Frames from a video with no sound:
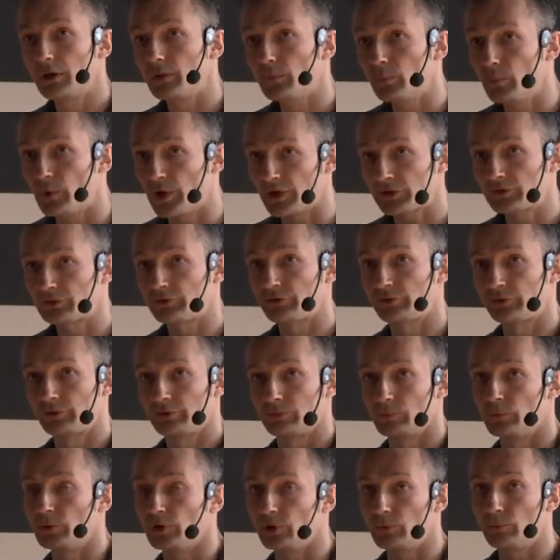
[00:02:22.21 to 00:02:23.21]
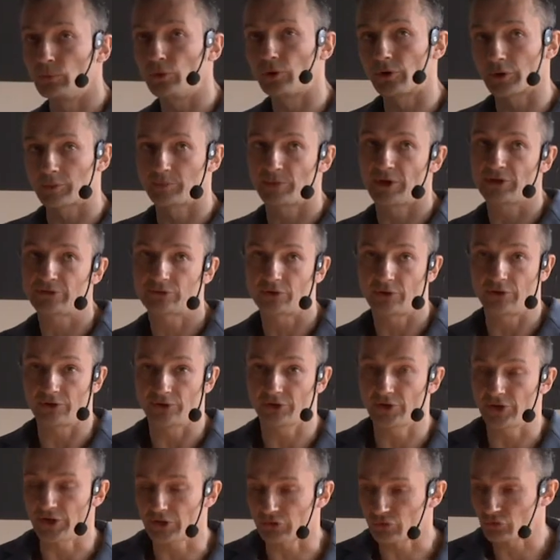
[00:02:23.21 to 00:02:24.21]
what will work better
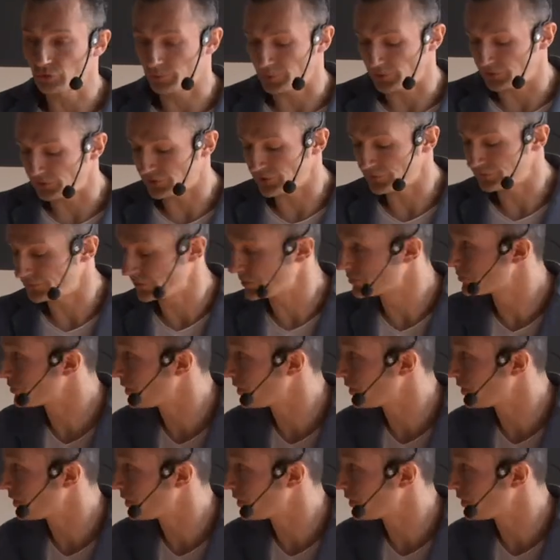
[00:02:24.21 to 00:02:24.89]
in each specific